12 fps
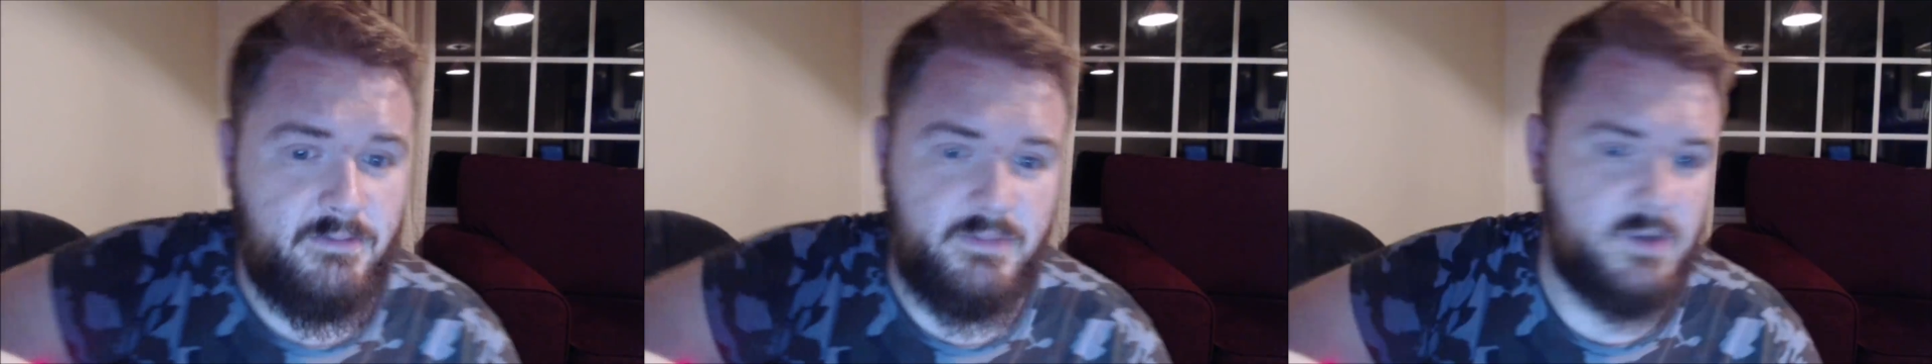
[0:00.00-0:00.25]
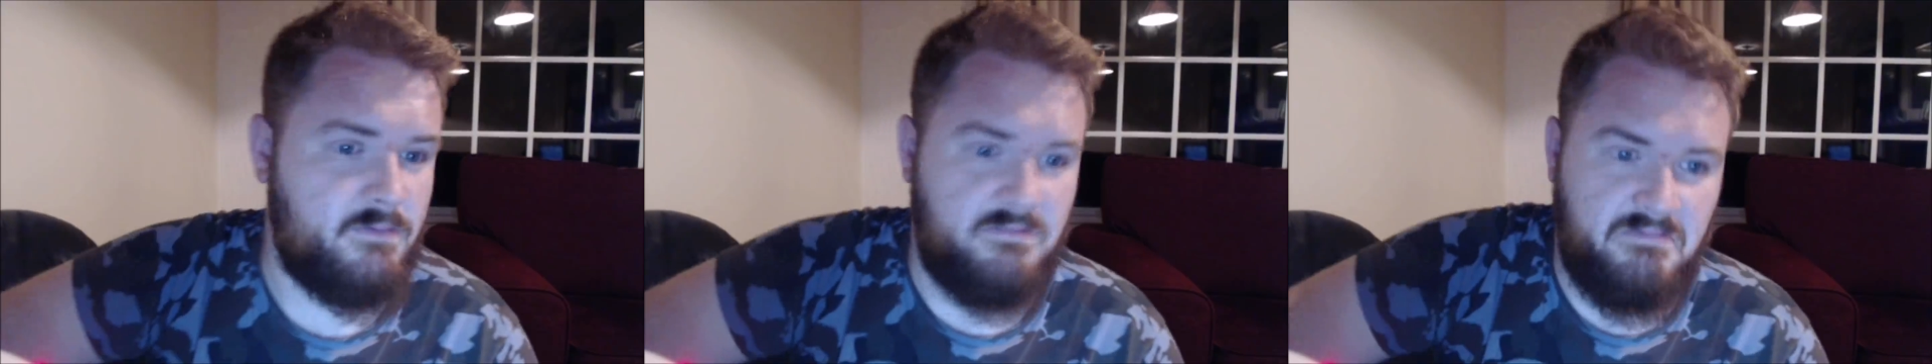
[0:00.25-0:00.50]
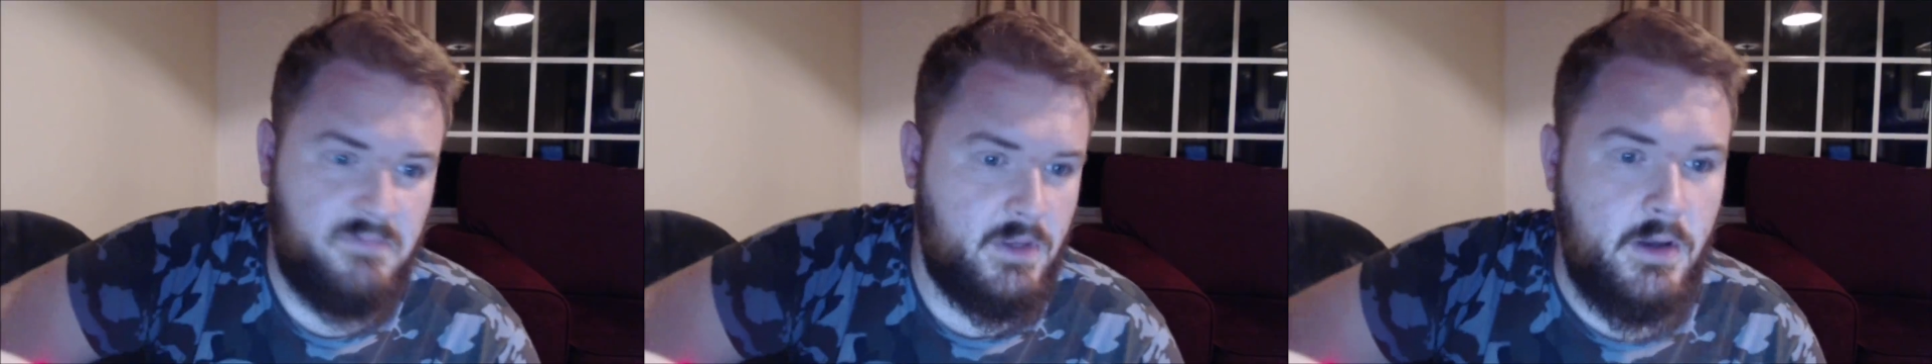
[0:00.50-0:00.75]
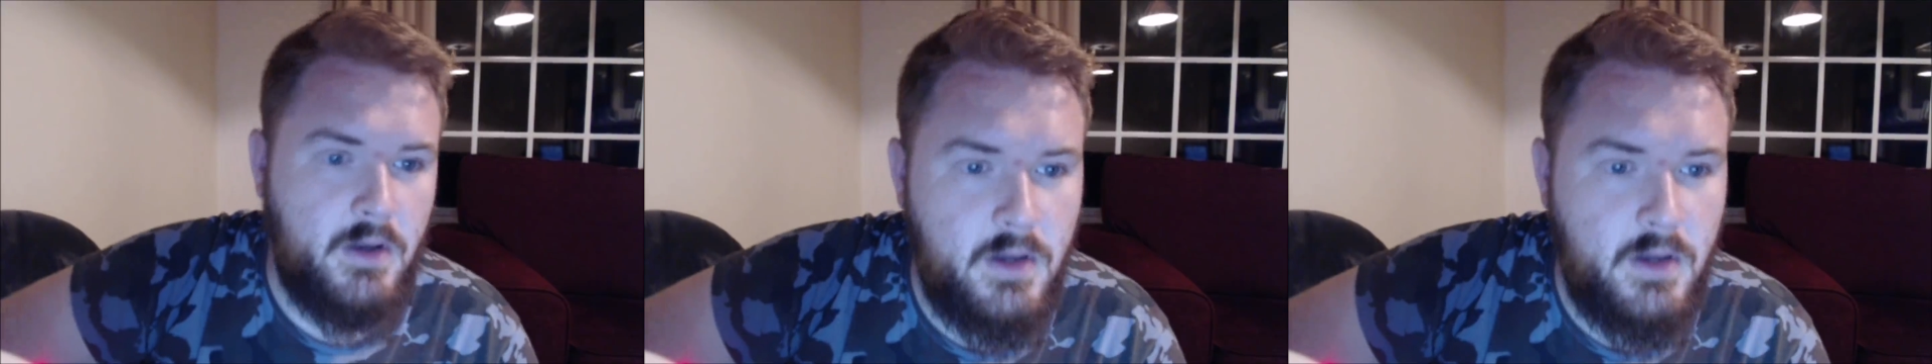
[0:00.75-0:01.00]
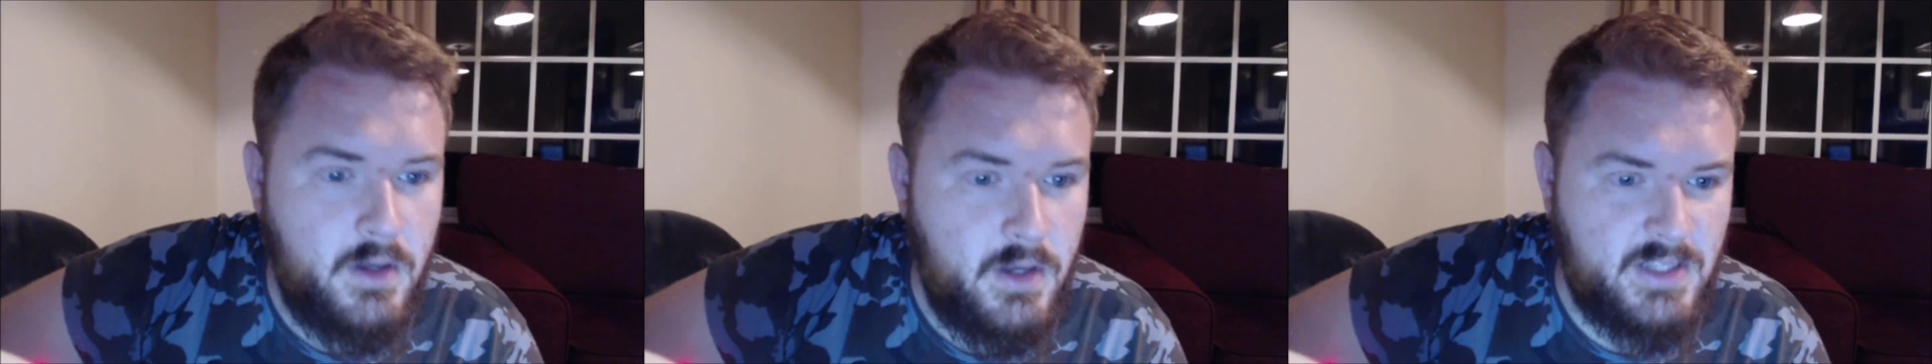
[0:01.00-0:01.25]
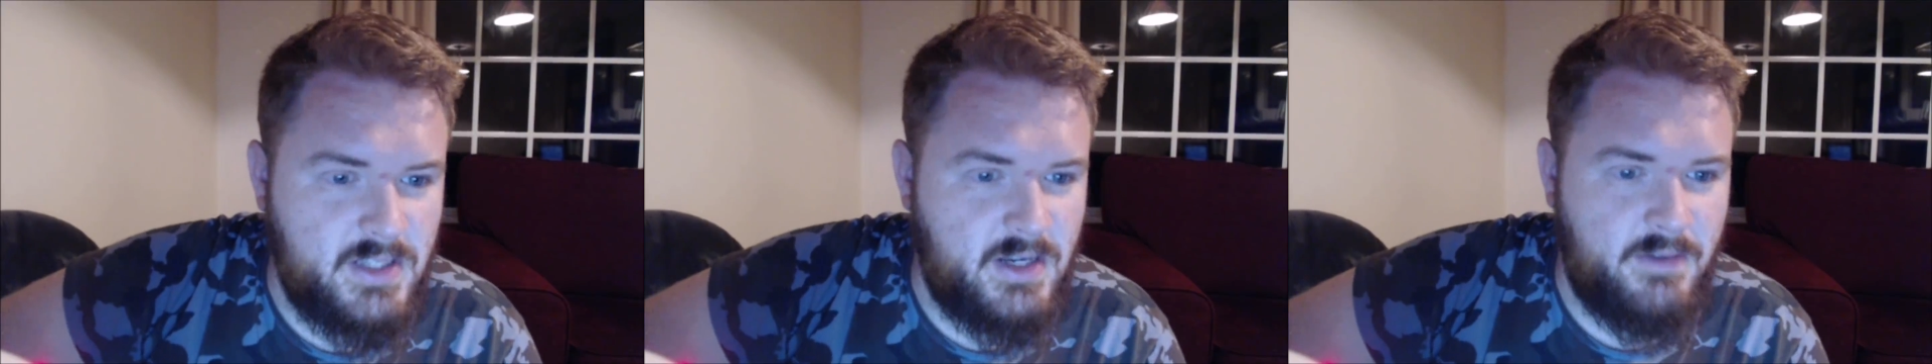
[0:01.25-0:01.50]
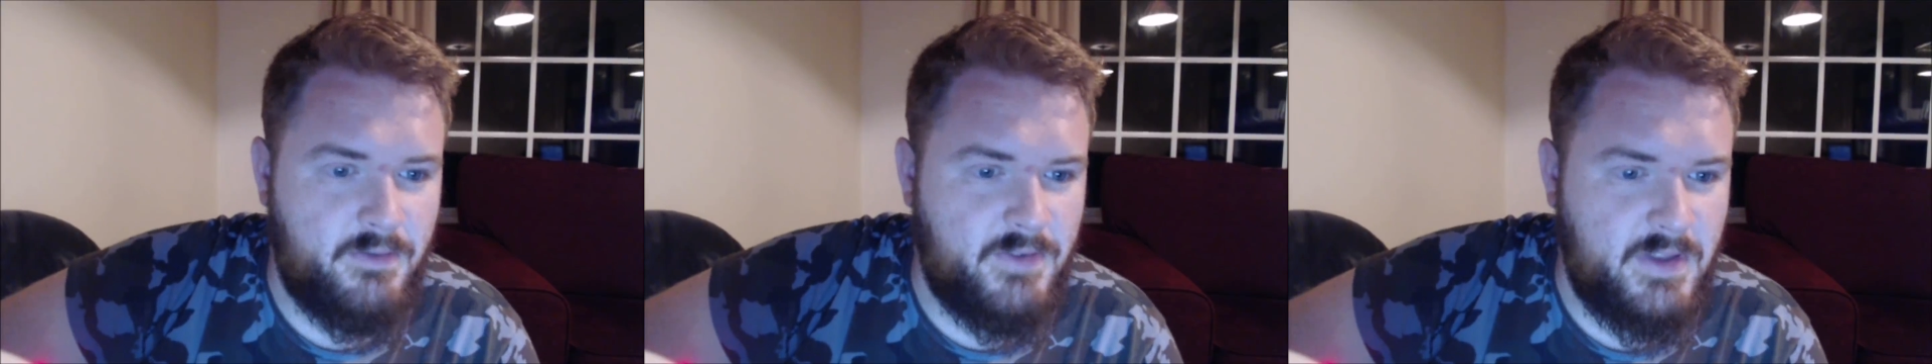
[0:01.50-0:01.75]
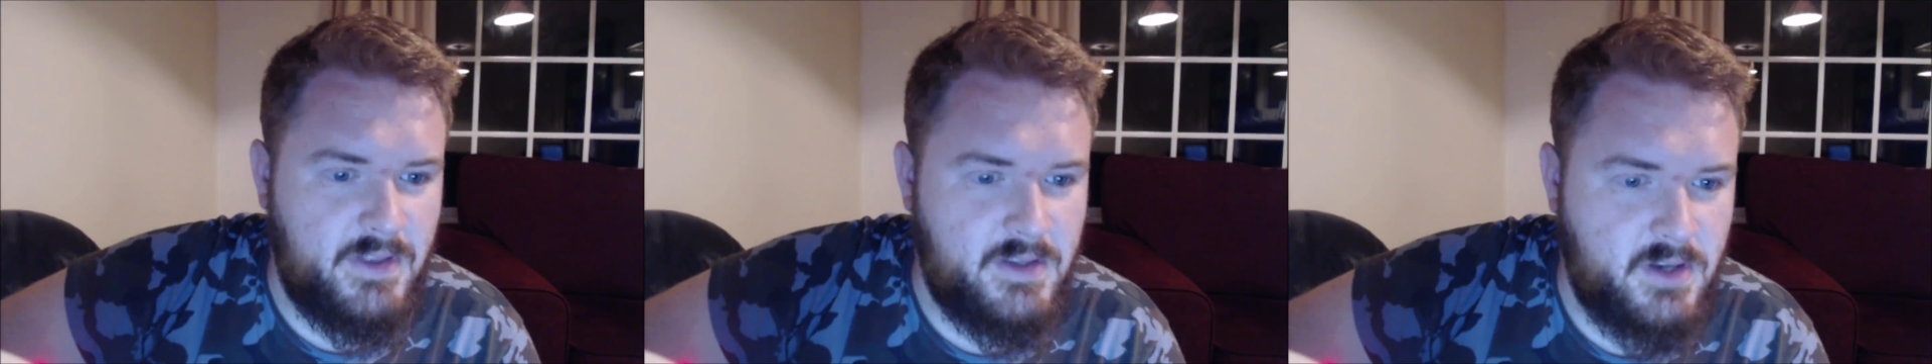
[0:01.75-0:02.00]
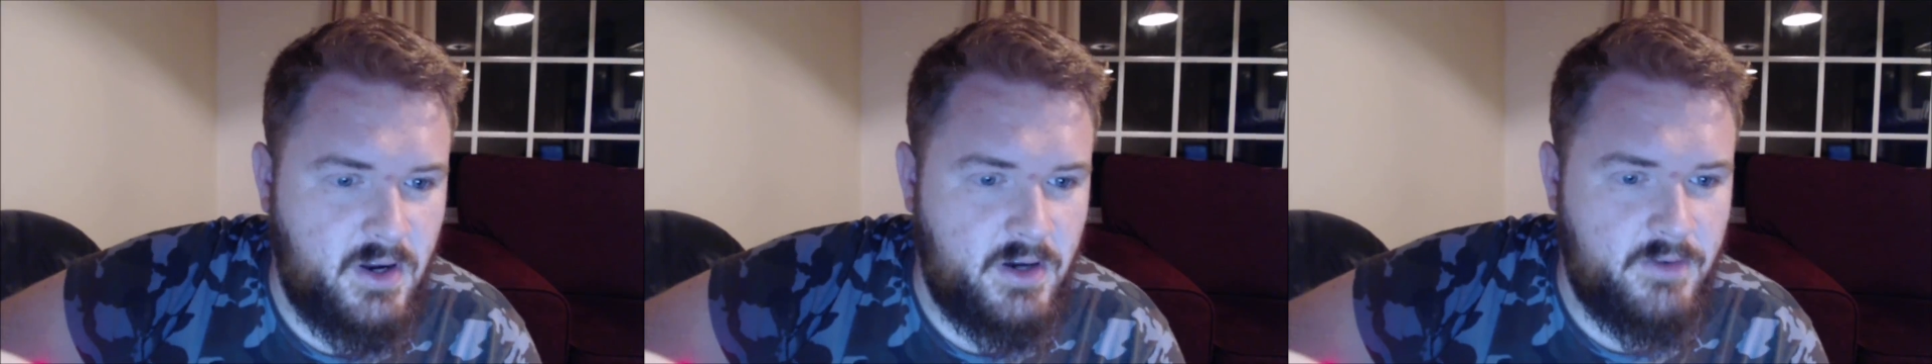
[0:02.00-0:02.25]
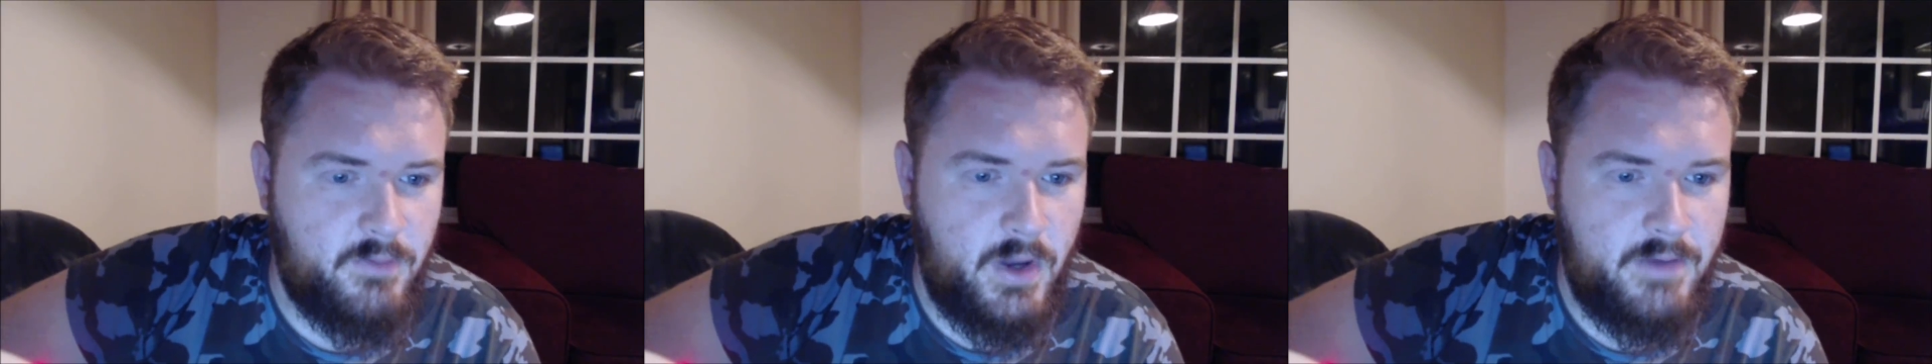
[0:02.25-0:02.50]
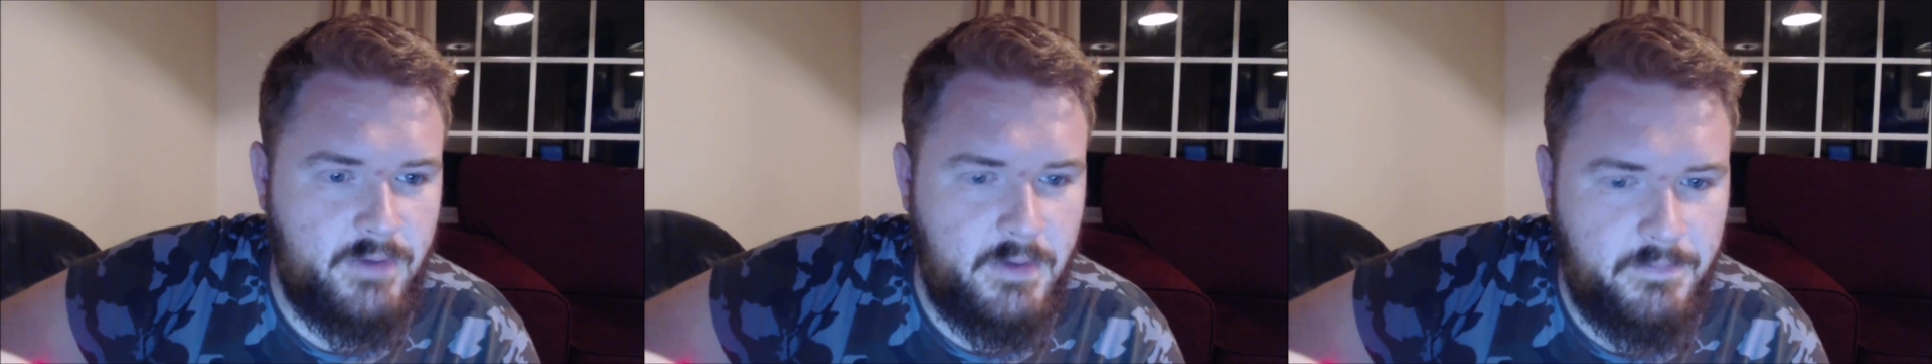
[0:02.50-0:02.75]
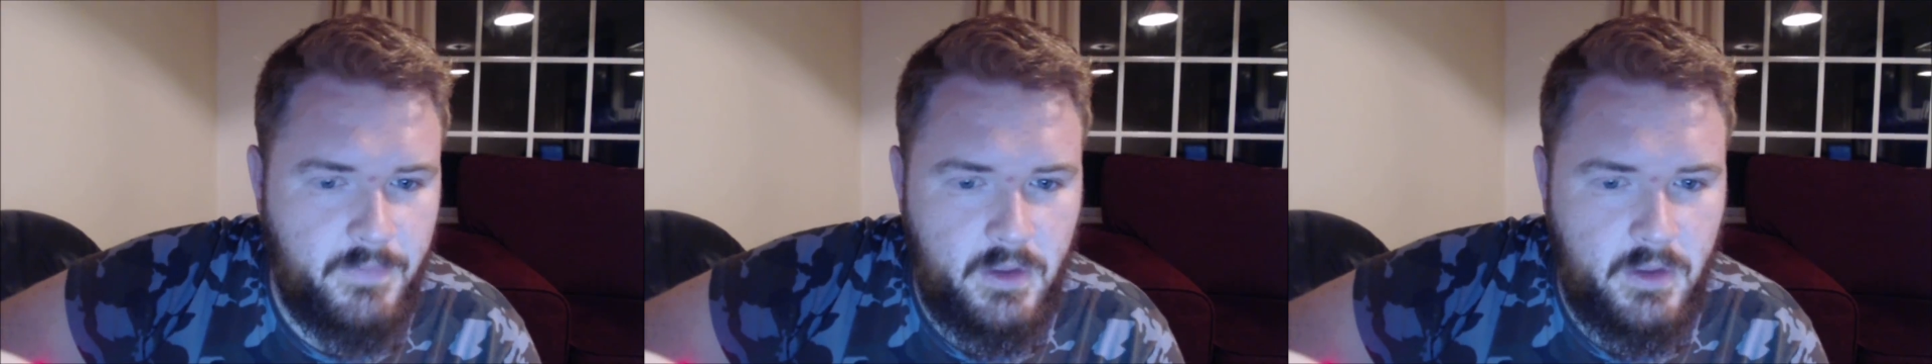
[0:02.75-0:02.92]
but it's another thing that's kind of whatever.